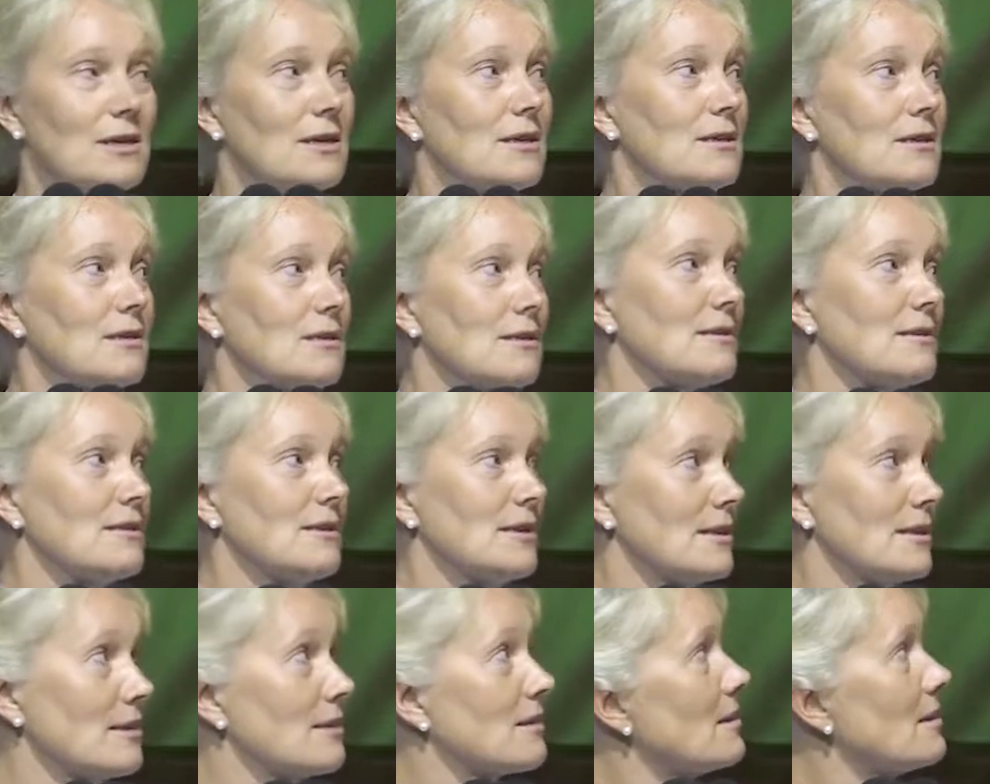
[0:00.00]
and I
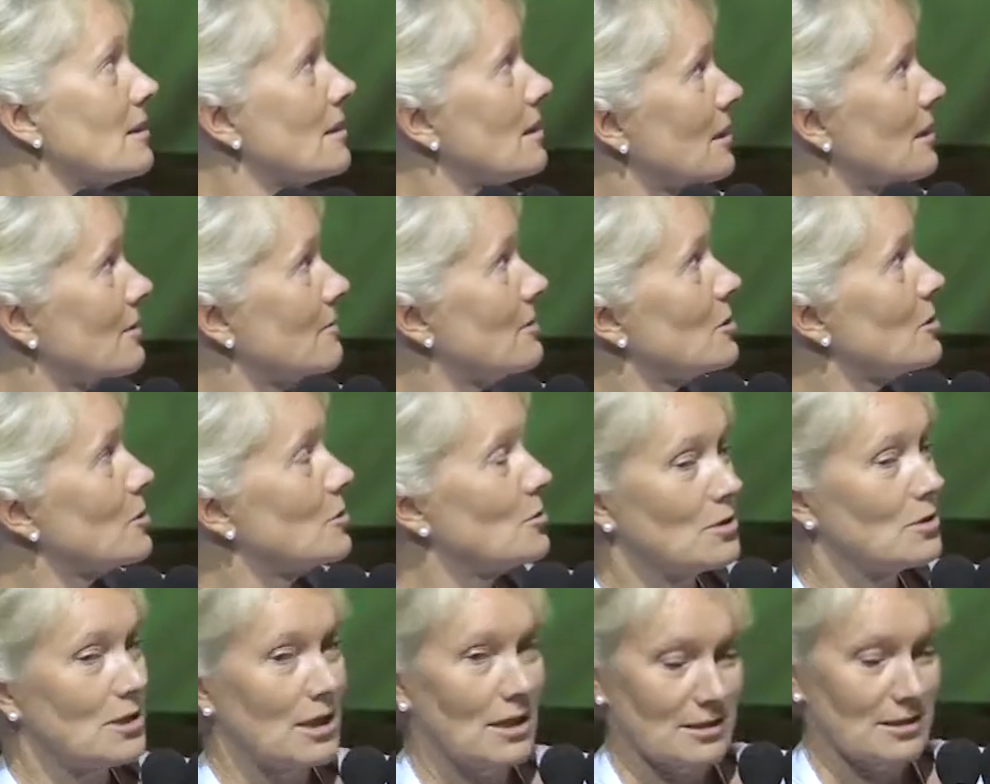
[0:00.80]
think I have a
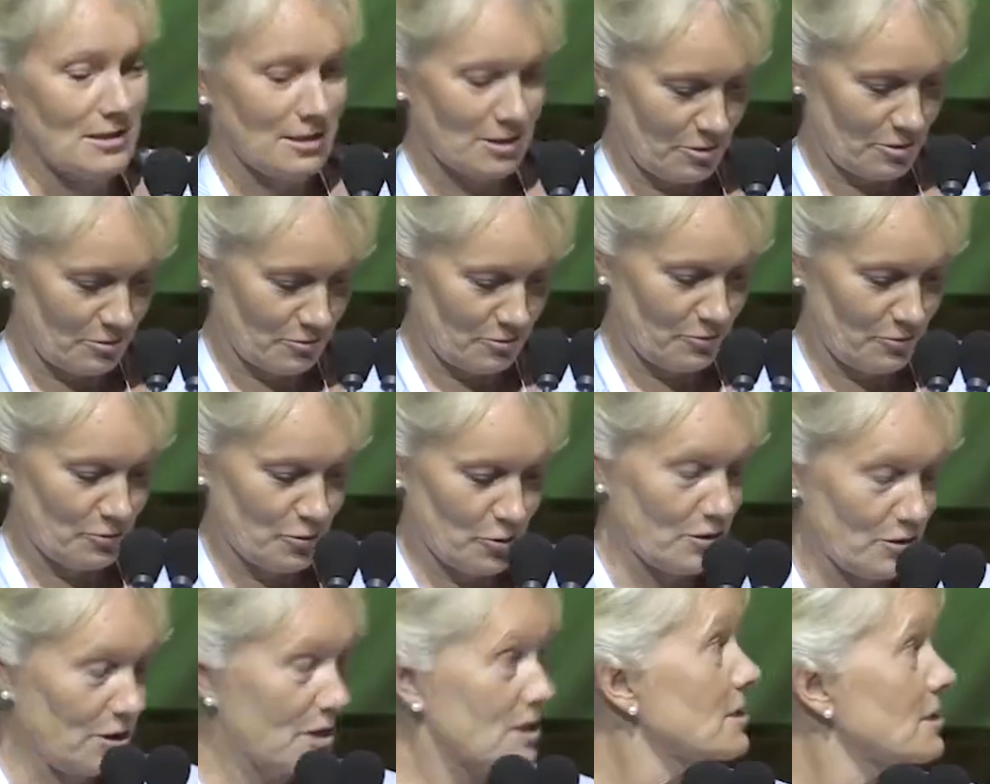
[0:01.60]
good answer
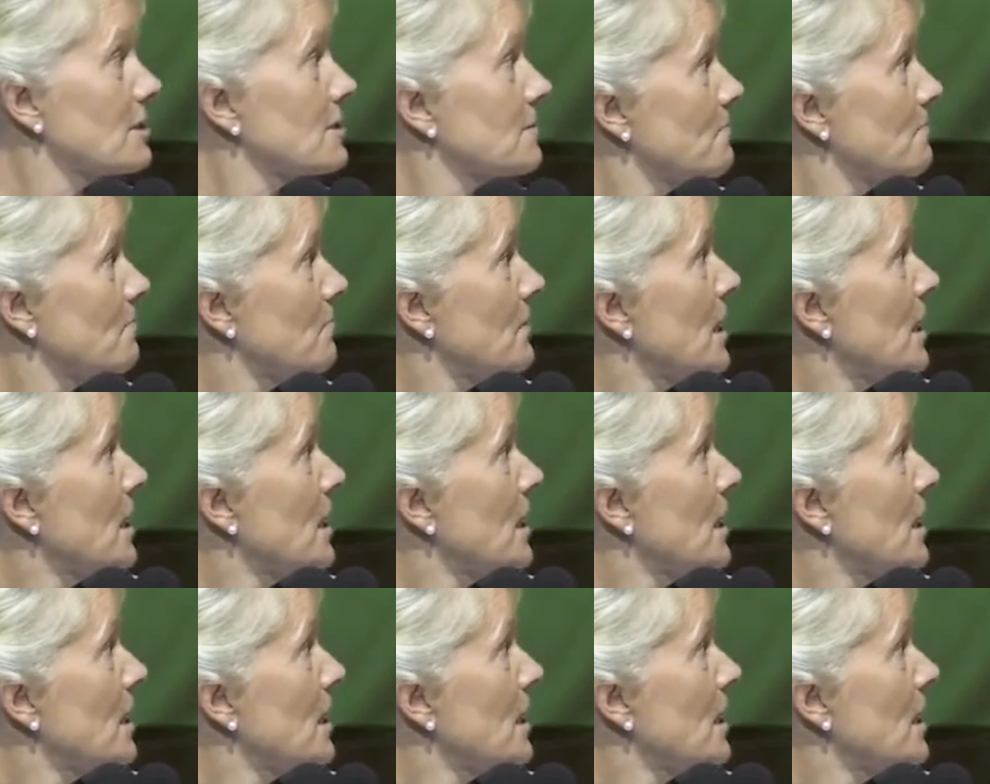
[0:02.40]
for this.